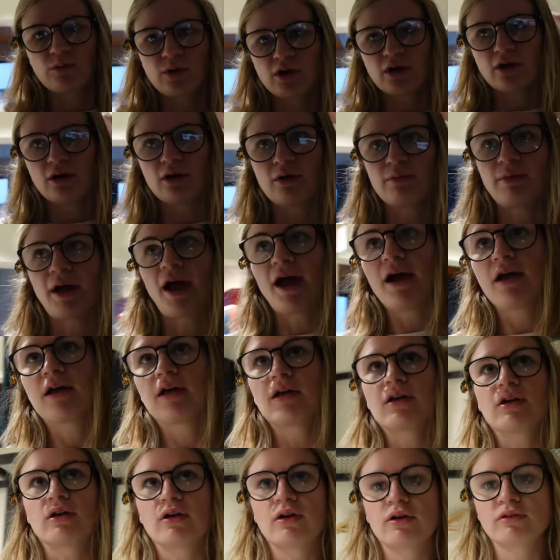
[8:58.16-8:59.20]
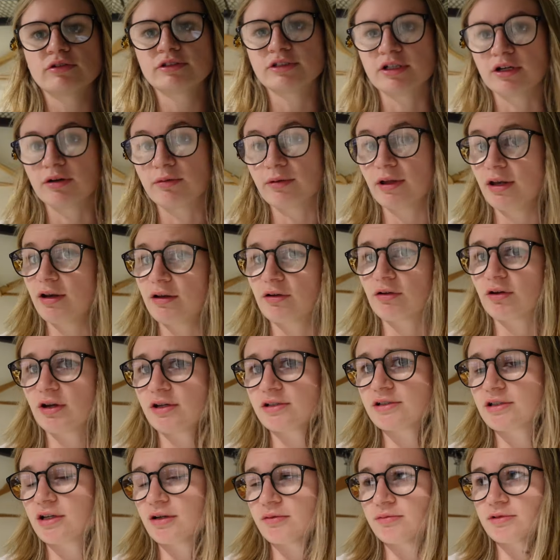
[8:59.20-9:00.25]
We are back at our hotel. We had a
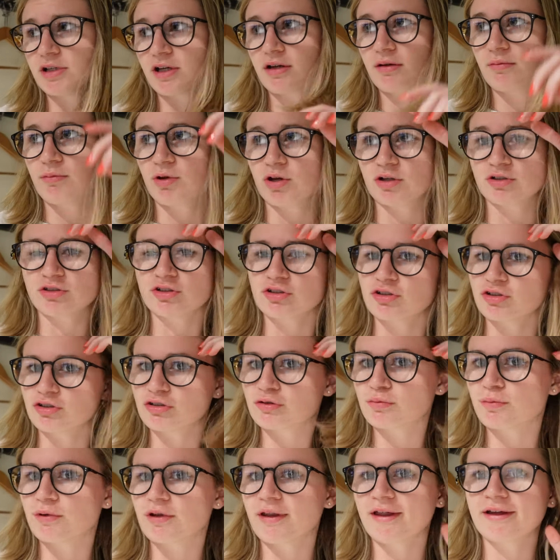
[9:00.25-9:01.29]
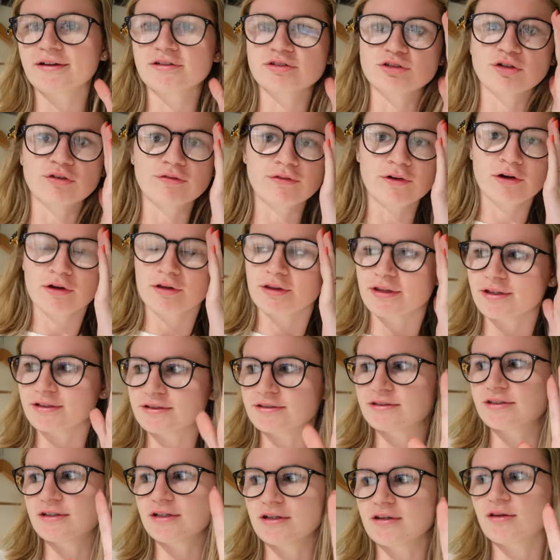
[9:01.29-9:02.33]
great time taking pictures, but like so far
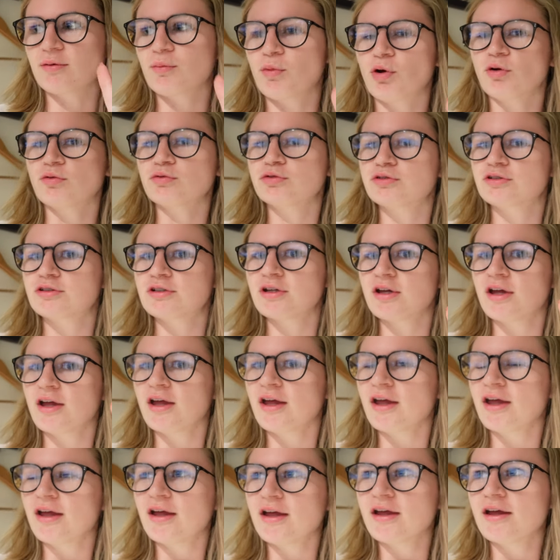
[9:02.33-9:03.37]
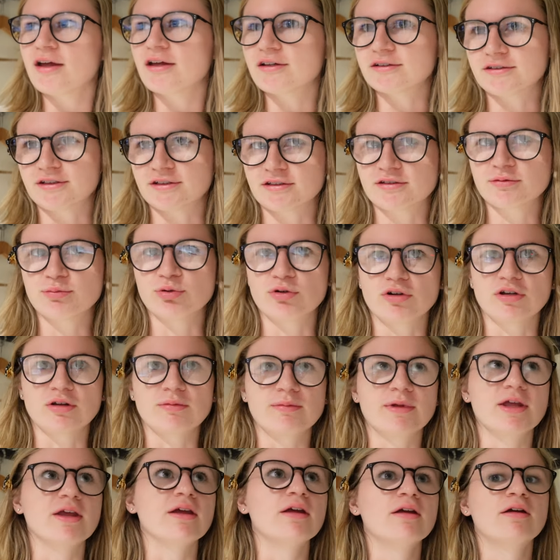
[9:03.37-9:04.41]
this city the most is
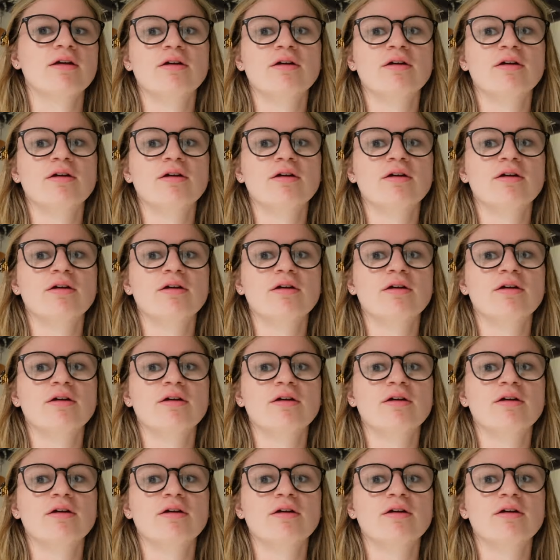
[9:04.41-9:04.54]
disappointing me